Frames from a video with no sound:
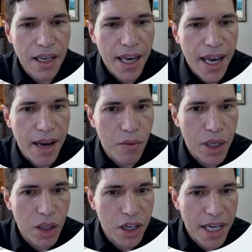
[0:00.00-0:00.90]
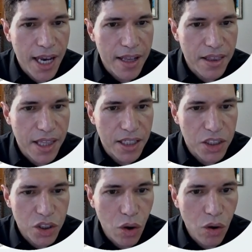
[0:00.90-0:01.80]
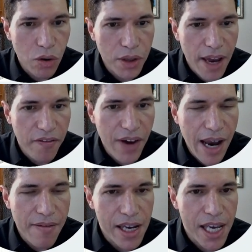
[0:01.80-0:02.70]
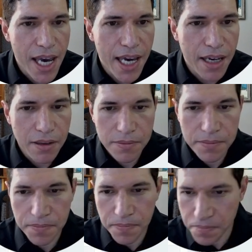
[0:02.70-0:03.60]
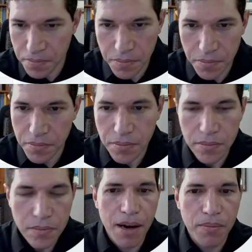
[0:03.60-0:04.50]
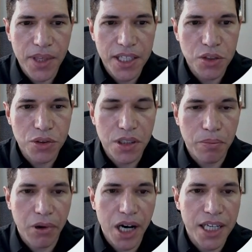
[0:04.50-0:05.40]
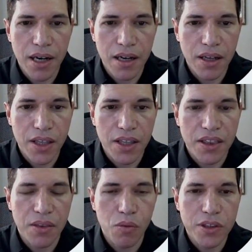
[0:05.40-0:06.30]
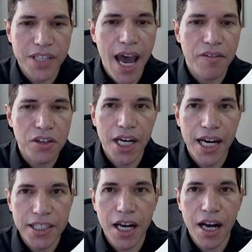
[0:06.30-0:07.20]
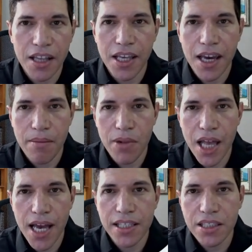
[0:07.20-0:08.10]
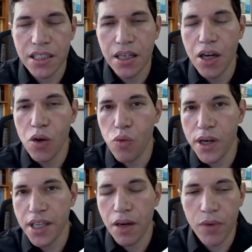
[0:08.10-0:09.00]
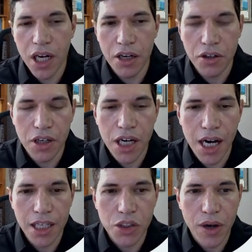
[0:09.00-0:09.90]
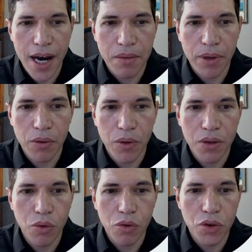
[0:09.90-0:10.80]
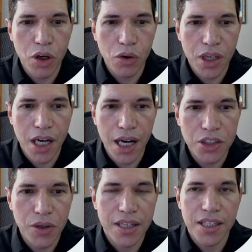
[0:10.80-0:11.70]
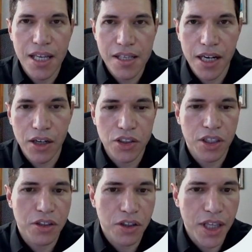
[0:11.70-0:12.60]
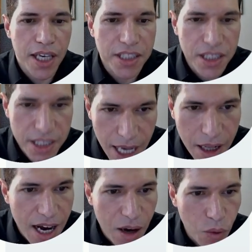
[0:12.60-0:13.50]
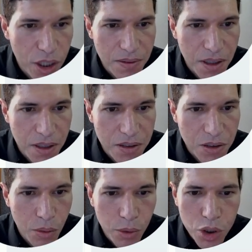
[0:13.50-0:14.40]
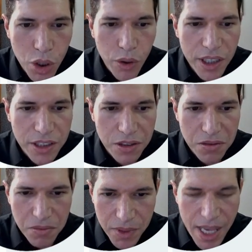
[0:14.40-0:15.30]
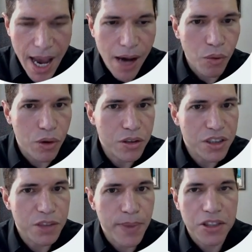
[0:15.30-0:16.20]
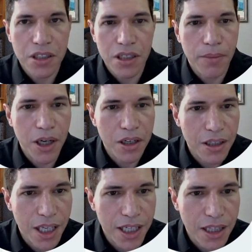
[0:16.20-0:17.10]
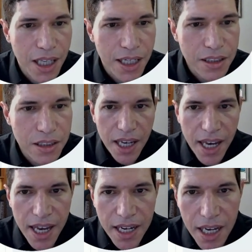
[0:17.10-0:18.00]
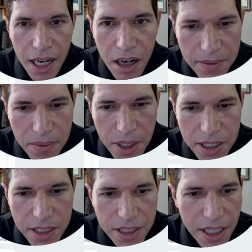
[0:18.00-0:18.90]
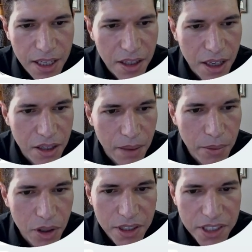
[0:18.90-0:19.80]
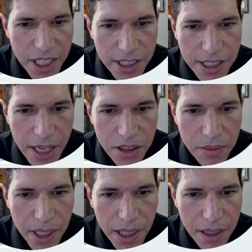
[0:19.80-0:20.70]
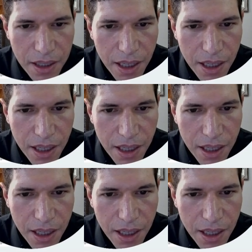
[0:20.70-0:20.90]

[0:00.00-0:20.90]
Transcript: and we look at the sold at 588, this was the price that was advertised on the MLS when they went under contract, but we won't know the contract details until they sell, which it's almost always downwards, especially in a market like this. And here, this is a number that stands out to me.